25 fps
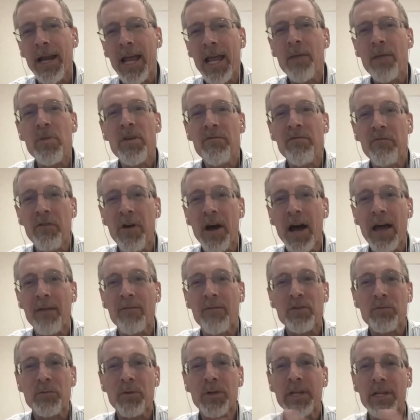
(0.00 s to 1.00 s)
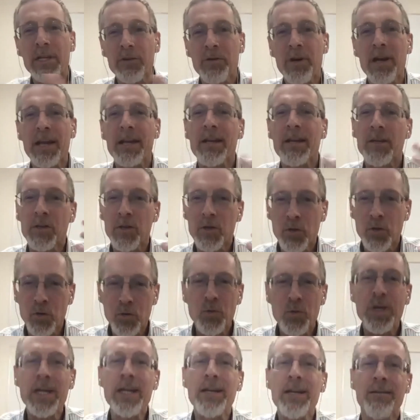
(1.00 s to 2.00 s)
AB5 is really trying to
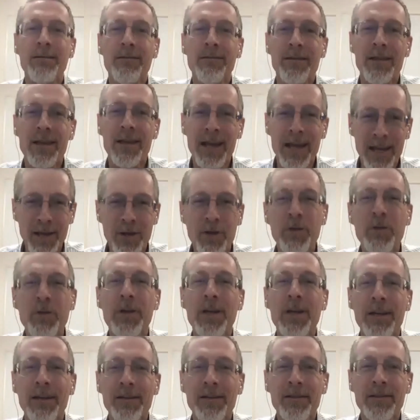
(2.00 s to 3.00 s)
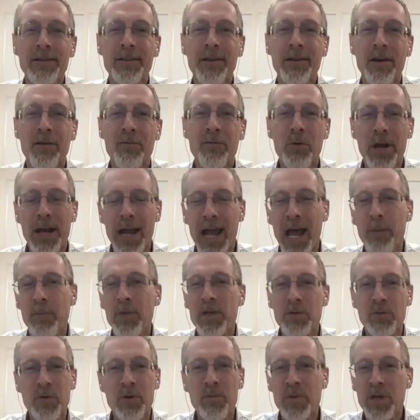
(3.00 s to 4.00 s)
treat the illness of what
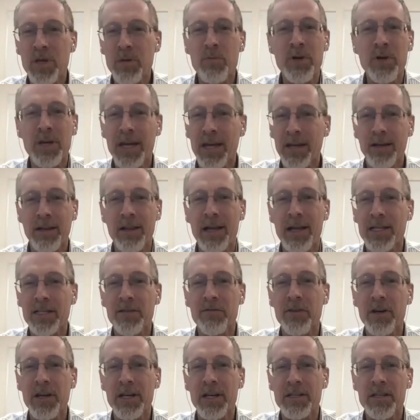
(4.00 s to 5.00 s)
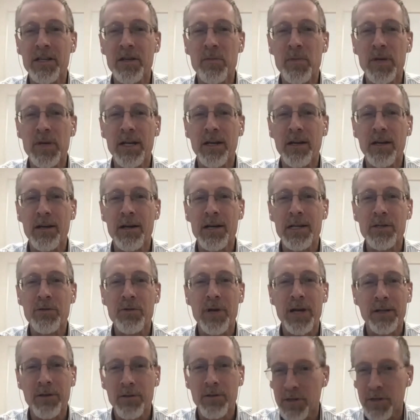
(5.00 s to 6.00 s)
happens when people get classified as independent
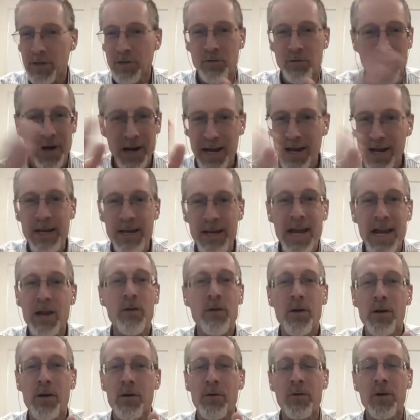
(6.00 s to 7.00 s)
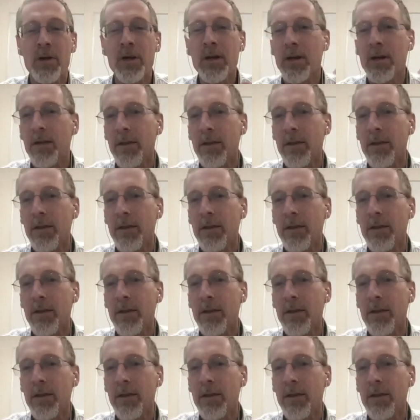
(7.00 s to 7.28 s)
contractors and try and narrow